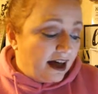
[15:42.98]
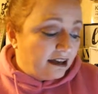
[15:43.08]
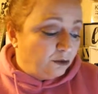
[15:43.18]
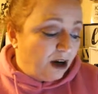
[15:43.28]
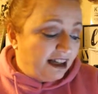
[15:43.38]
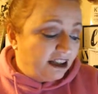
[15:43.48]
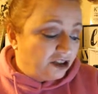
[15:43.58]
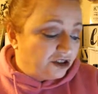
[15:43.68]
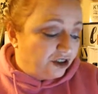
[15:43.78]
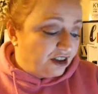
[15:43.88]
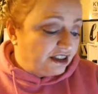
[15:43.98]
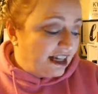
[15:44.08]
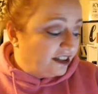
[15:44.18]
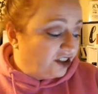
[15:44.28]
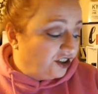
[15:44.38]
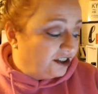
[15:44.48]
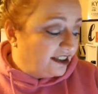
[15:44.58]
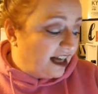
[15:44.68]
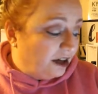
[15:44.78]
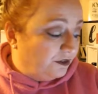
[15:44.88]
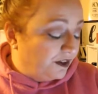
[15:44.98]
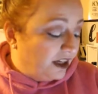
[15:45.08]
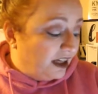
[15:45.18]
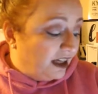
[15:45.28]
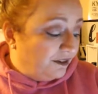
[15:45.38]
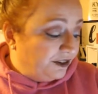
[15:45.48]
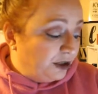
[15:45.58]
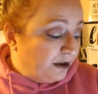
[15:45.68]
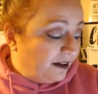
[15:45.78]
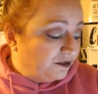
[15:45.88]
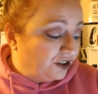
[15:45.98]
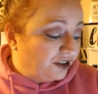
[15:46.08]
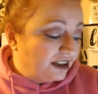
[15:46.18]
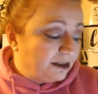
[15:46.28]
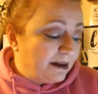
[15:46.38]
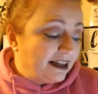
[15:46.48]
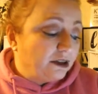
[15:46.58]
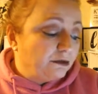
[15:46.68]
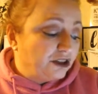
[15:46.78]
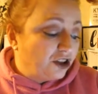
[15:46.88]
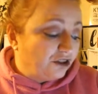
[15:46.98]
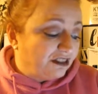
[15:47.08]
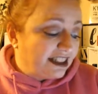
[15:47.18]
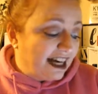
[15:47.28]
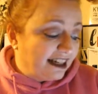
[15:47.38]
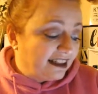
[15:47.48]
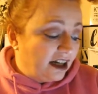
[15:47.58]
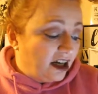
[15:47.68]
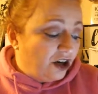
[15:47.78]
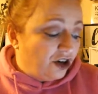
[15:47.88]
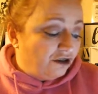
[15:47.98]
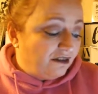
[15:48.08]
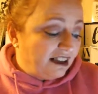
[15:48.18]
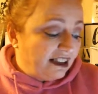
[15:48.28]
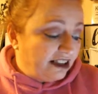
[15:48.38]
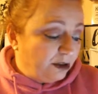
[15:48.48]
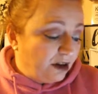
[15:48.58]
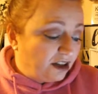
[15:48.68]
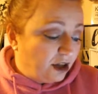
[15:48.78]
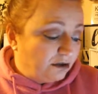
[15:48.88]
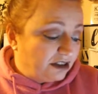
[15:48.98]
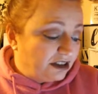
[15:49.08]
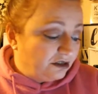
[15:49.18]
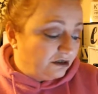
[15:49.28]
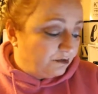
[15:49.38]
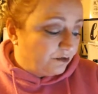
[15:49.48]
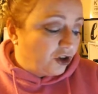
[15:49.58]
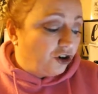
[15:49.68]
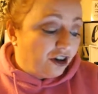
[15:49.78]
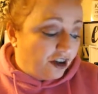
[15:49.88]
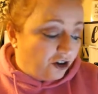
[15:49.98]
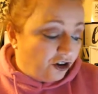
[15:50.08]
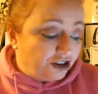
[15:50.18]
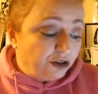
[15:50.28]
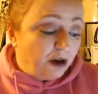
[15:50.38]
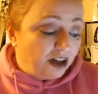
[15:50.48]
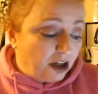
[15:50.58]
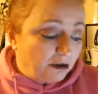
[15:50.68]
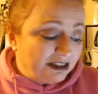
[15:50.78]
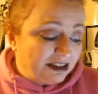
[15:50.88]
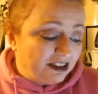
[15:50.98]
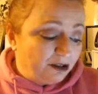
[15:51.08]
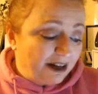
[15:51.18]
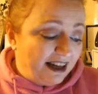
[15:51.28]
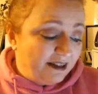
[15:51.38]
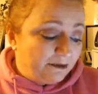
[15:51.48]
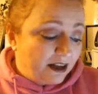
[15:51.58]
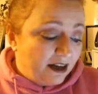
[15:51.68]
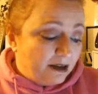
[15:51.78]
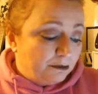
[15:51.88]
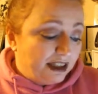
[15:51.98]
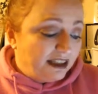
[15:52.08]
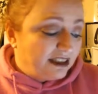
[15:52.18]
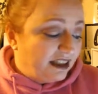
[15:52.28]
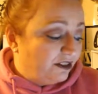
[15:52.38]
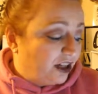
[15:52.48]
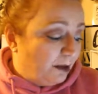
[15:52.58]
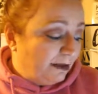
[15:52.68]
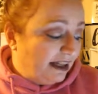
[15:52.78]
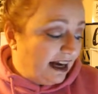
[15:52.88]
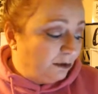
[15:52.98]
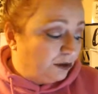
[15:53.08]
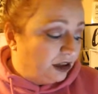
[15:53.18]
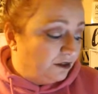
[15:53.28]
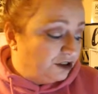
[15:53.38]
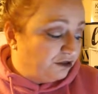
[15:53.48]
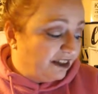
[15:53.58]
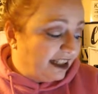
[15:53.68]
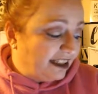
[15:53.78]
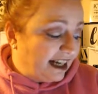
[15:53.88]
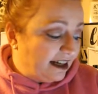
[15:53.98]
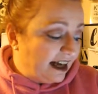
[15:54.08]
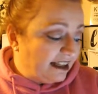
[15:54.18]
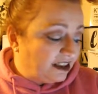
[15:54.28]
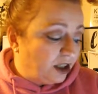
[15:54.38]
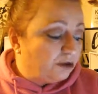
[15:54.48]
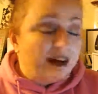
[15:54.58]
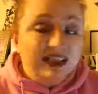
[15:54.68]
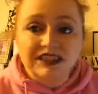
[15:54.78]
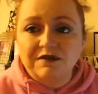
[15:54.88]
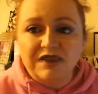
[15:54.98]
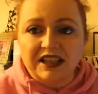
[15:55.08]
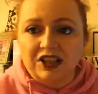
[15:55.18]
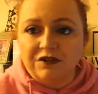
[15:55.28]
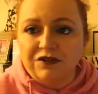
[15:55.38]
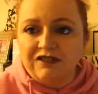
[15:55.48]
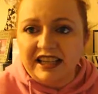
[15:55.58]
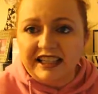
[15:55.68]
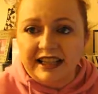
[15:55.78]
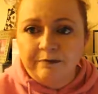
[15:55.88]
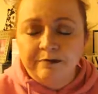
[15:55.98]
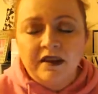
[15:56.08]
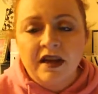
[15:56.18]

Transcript: And why not do the tag yourself? If you have done this makeup story tag already, you are going to or or you are going to do it, please leave a comment. I would love to read it. As always, thank you for reading.